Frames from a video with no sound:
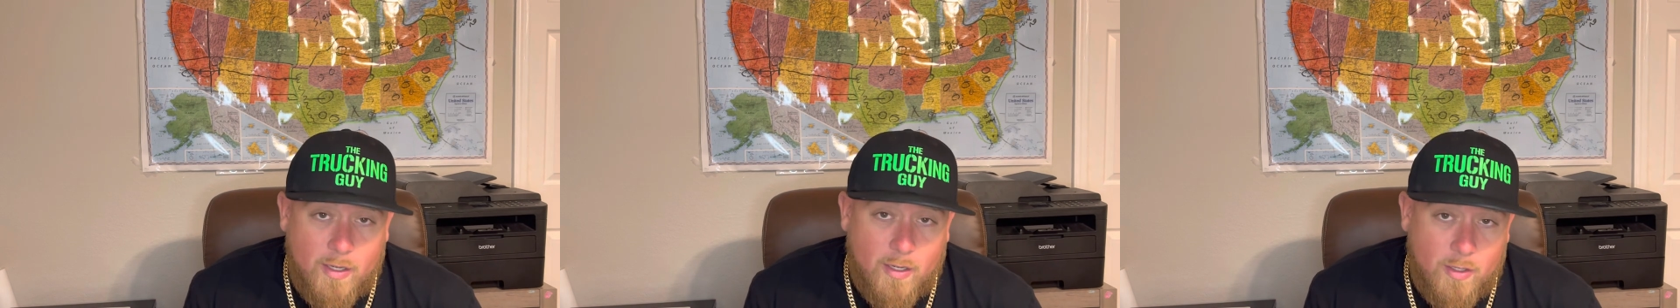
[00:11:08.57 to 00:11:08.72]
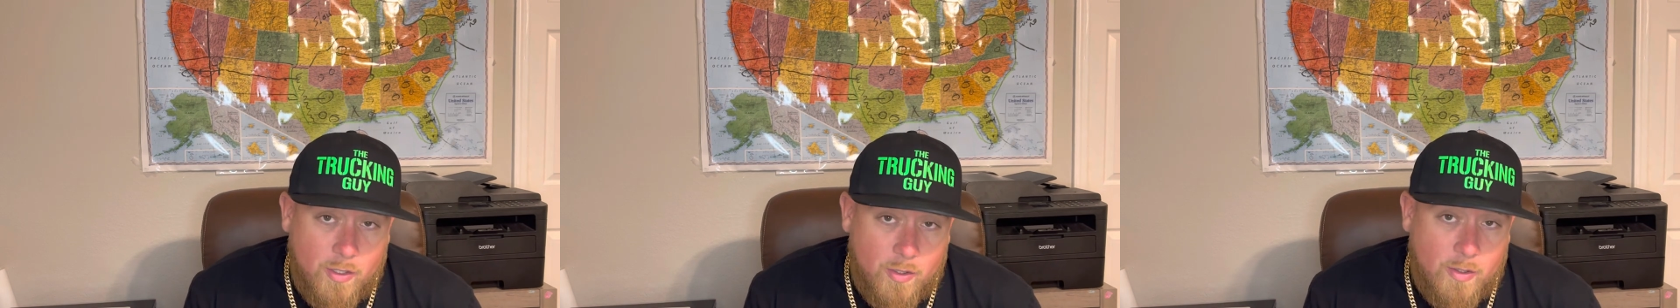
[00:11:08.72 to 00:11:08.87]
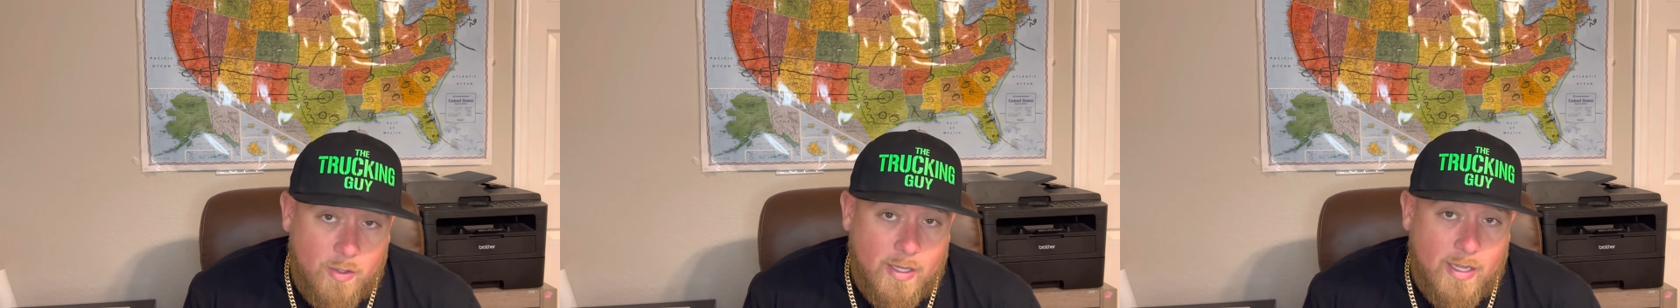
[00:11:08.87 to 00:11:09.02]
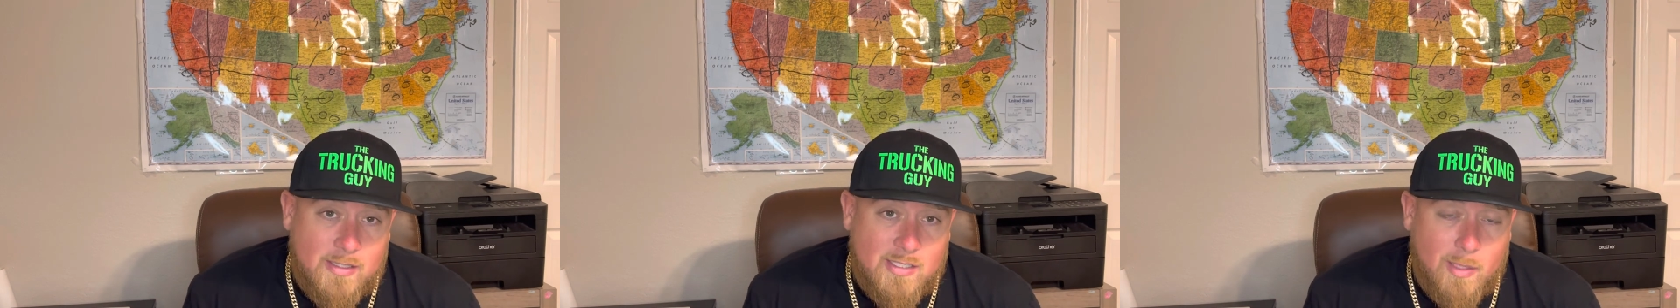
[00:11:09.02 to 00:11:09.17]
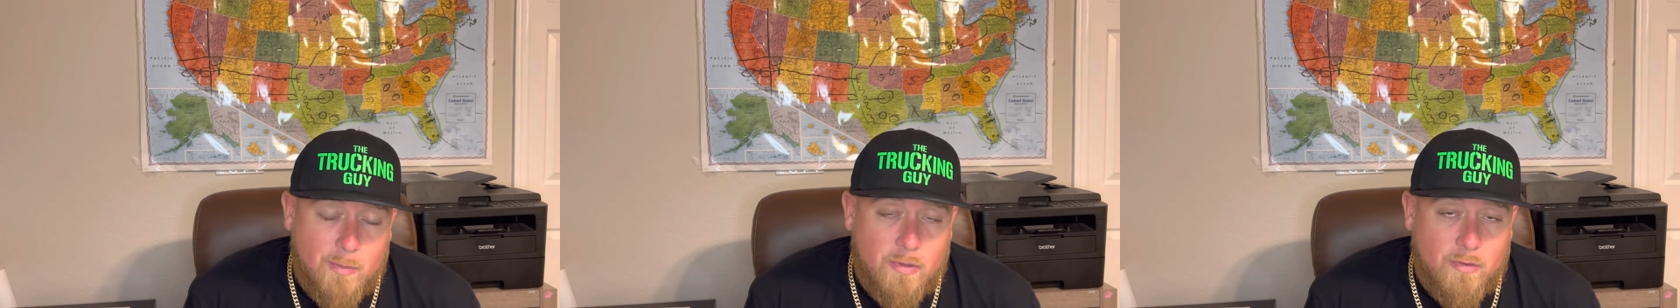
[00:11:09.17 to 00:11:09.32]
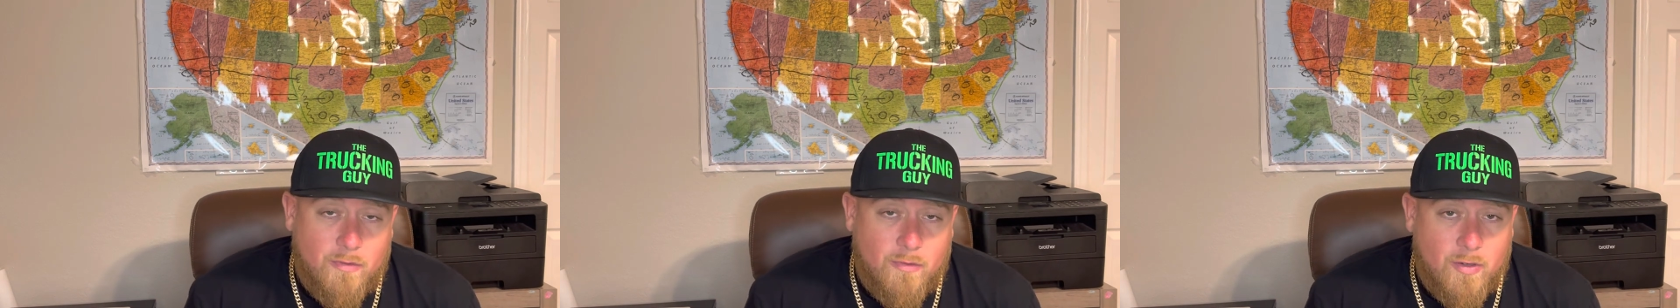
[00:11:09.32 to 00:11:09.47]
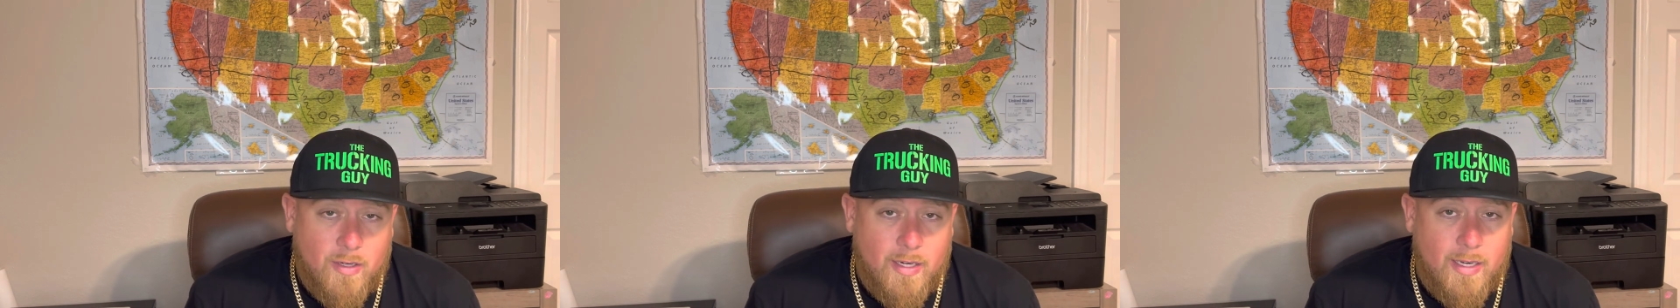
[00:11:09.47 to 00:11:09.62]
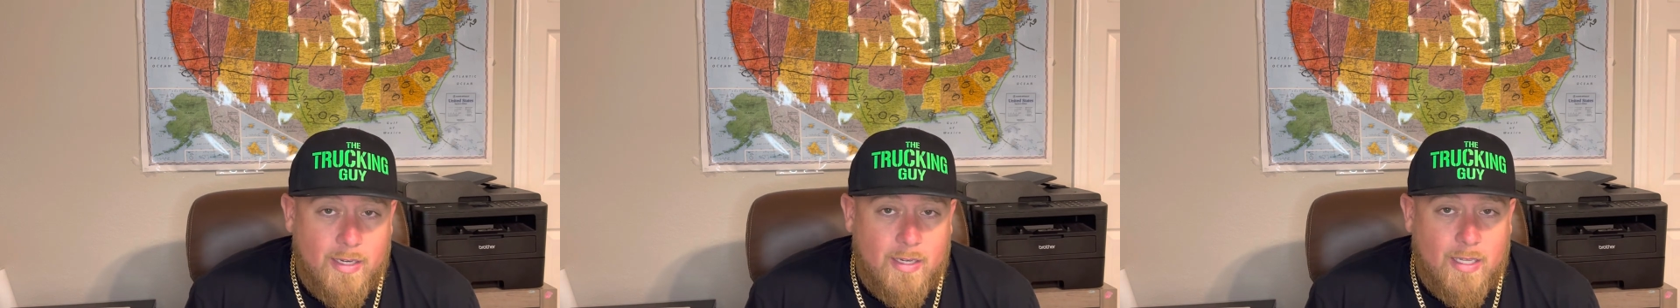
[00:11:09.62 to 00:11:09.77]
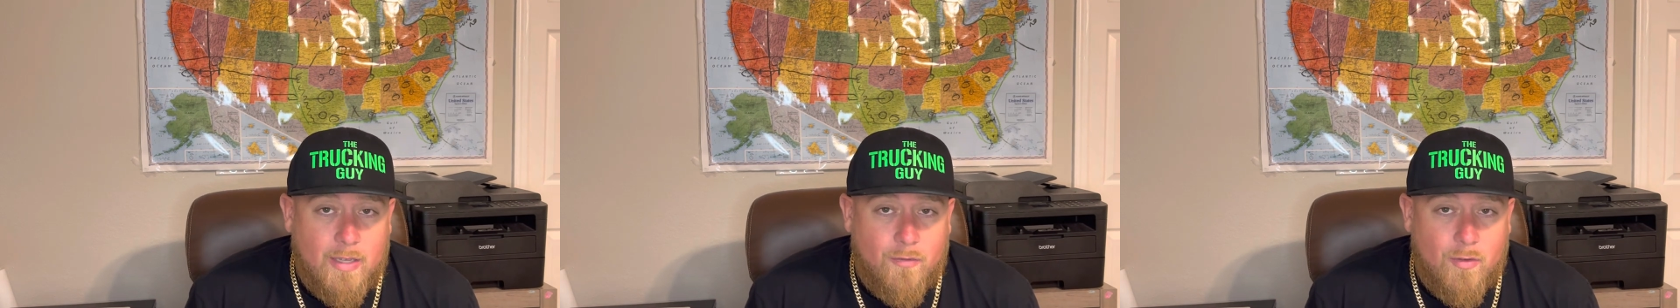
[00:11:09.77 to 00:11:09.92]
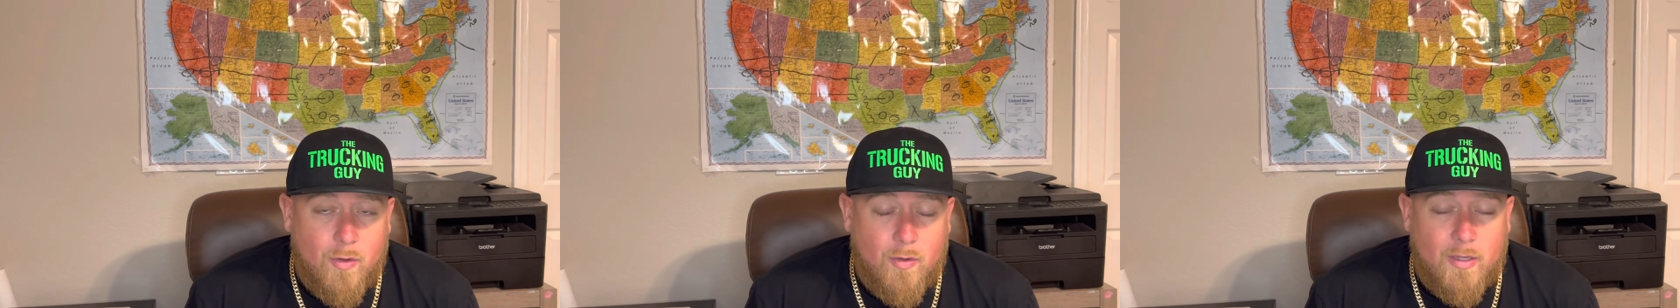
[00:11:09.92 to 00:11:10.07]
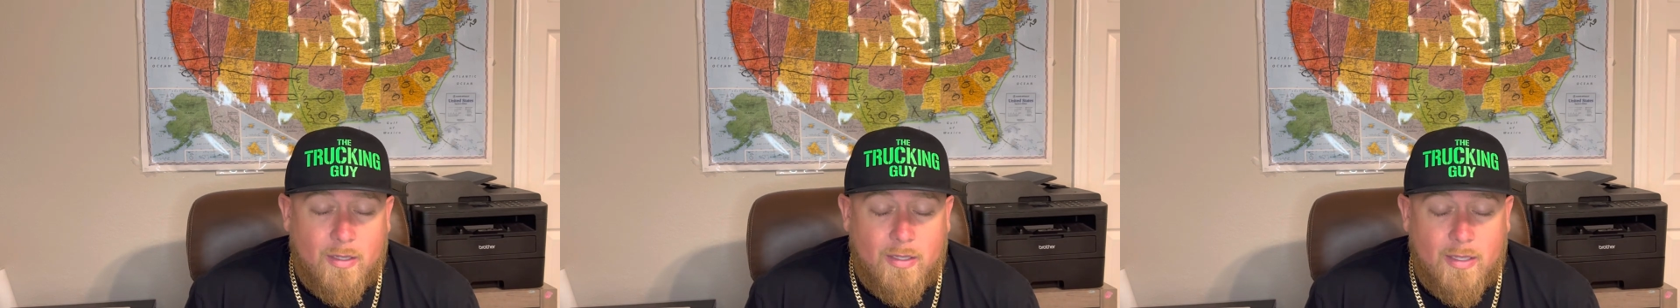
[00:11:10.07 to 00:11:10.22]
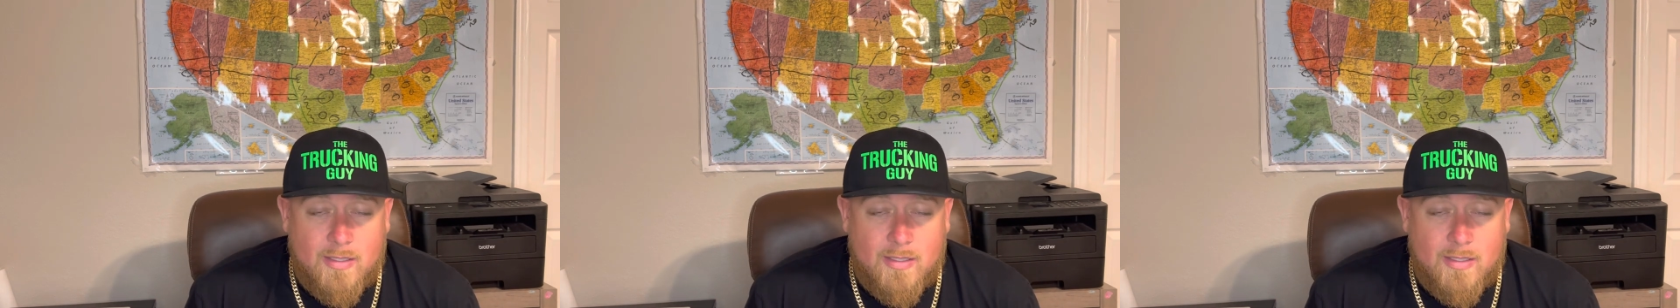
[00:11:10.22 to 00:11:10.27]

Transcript: to do that type of freight, if you can